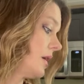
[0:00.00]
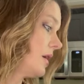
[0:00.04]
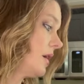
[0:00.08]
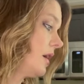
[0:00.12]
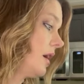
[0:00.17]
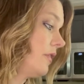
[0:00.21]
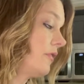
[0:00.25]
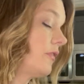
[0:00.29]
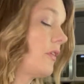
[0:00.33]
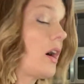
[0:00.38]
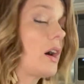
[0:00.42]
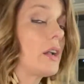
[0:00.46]

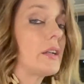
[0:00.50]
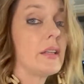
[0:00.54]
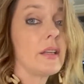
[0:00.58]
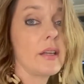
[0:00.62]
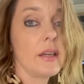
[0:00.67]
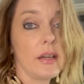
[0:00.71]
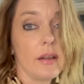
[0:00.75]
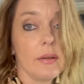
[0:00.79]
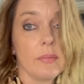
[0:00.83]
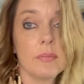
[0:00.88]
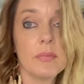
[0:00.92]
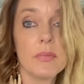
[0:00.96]
of
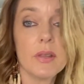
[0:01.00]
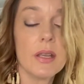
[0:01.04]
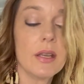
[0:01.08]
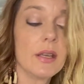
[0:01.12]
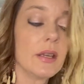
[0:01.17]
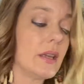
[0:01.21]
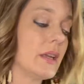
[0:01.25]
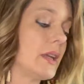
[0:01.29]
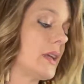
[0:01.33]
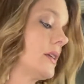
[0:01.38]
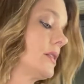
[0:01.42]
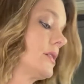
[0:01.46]
vodka
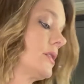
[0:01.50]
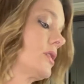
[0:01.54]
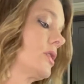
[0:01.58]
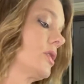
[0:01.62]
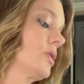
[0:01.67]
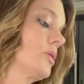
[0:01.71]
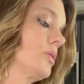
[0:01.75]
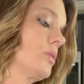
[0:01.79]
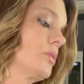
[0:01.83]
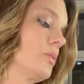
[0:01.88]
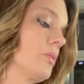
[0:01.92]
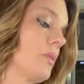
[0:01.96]

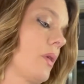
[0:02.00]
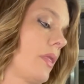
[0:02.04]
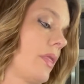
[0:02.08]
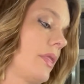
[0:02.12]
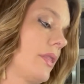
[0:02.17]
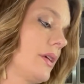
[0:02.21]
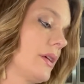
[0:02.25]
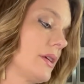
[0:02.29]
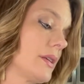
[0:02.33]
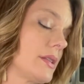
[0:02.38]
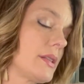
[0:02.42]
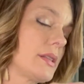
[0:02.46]
into
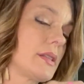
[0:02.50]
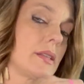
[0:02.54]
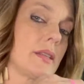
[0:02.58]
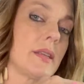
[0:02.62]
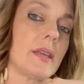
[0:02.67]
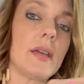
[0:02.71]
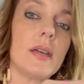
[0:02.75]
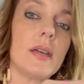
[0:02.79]
this